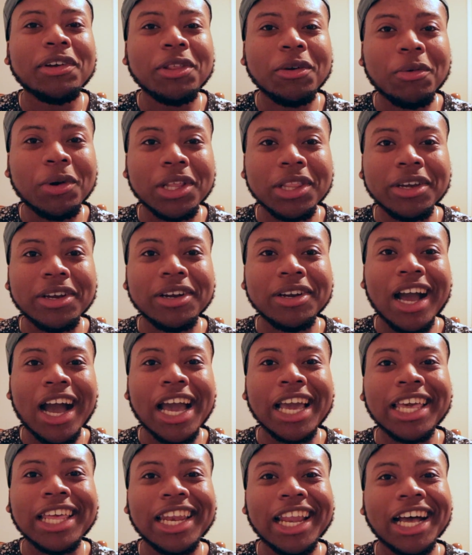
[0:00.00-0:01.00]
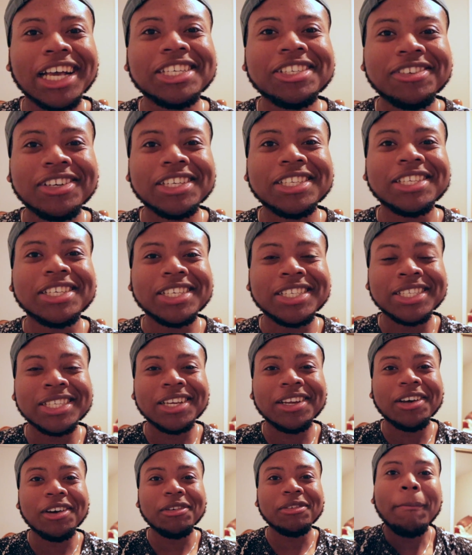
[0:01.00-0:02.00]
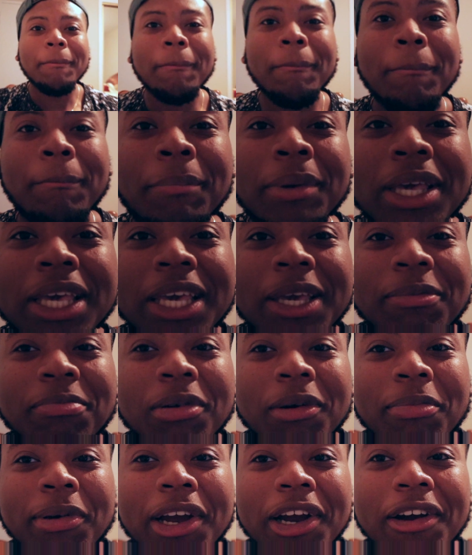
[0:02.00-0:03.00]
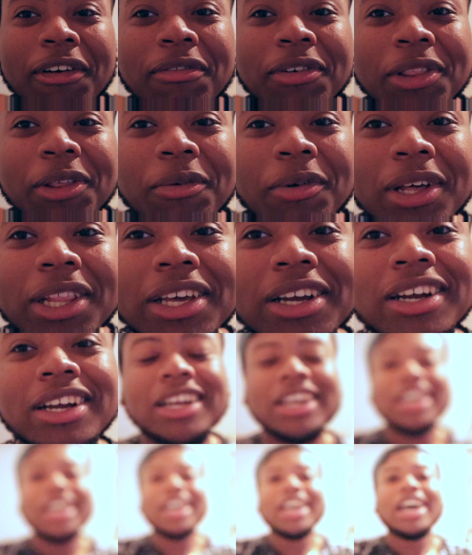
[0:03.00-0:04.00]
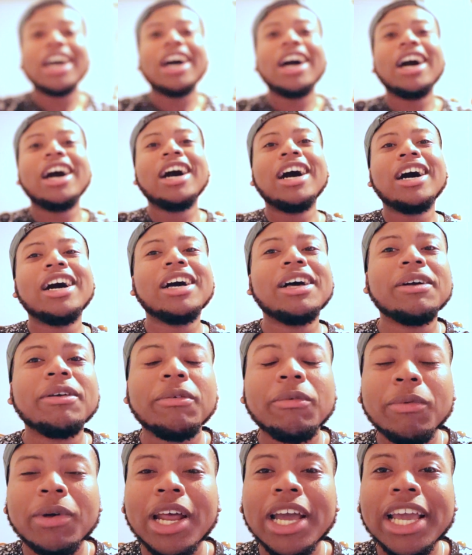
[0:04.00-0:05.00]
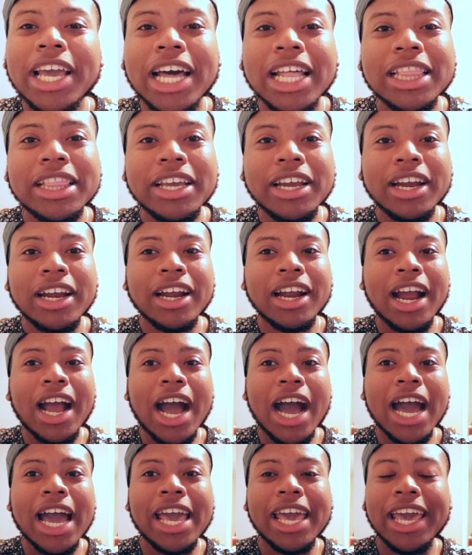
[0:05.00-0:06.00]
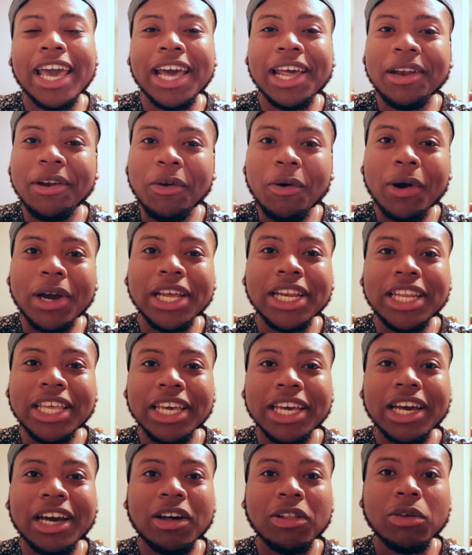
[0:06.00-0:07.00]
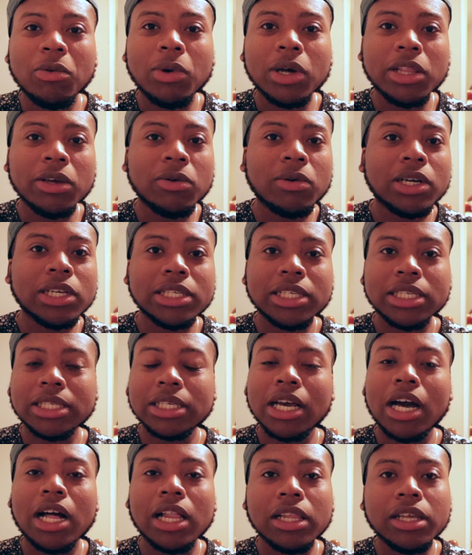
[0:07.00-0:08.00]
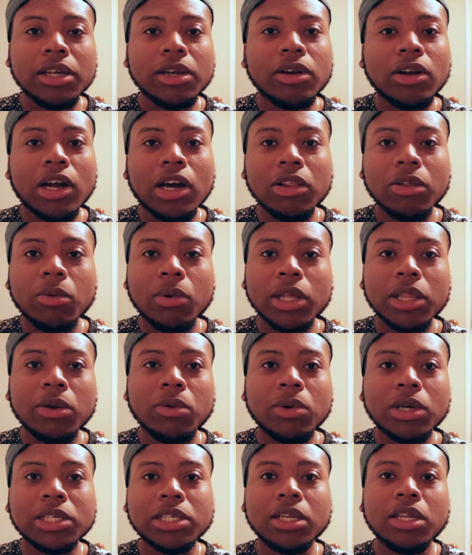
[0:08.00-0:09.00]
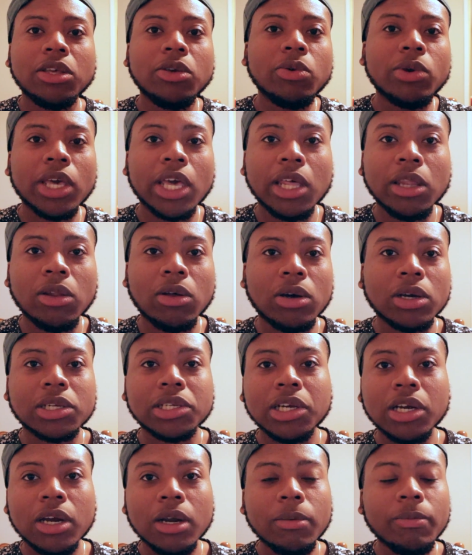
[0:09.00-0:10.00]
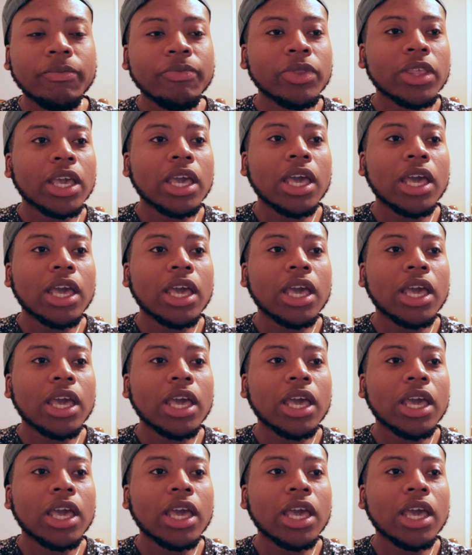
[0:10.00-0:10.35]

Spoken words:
for the weather. I cannot stress this enough. Be prepared for the weather. When I got there, I had no idea how the weather was in Scotland or how the weather was in the UK long term.